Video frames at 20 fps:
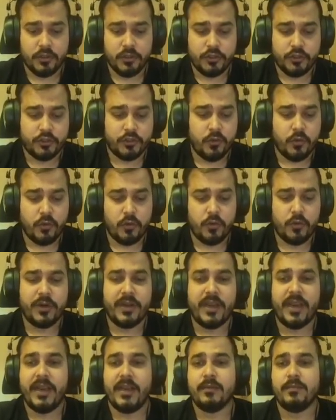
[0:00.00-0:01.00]
show
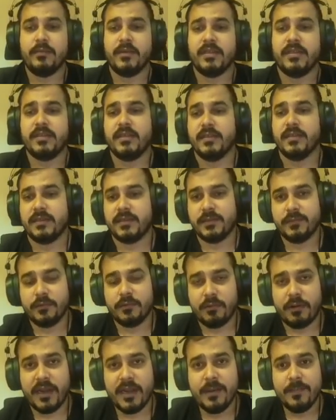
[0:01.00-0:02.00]
databases,
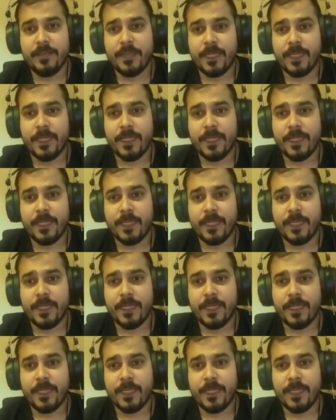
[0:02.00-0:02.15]
right?